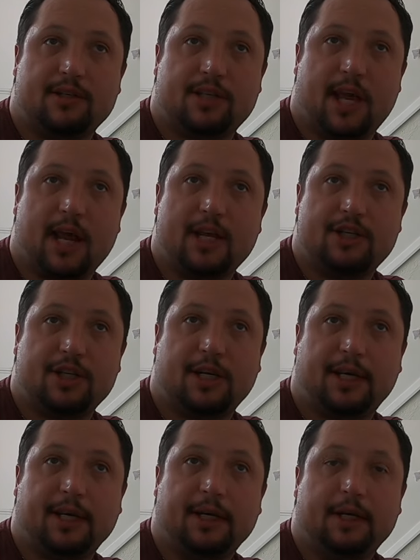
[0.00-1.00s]
The
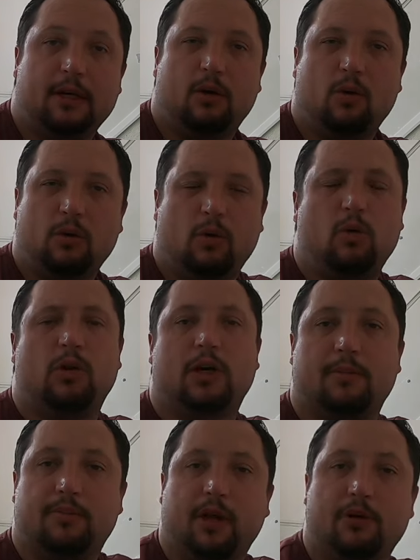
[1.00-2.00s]
energy, all, all the
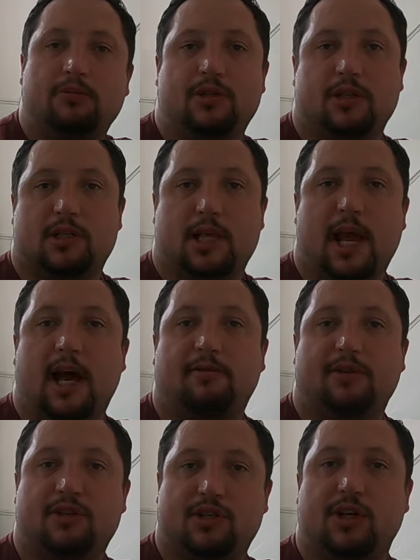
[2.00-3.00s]
computers they have, the
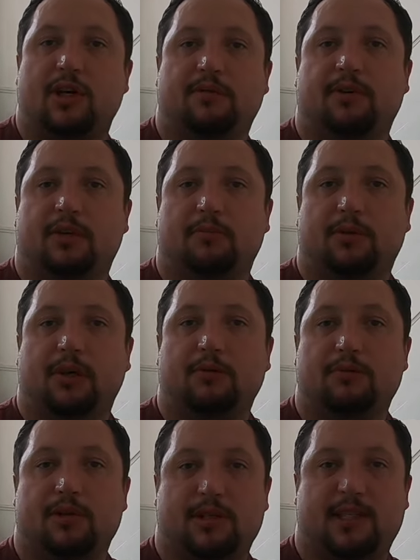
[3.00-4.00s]
server
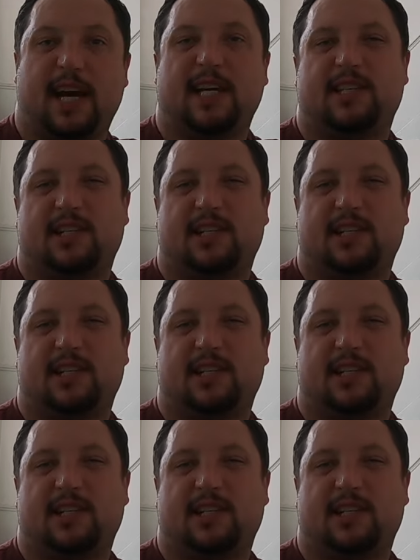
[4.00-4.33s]
computers, data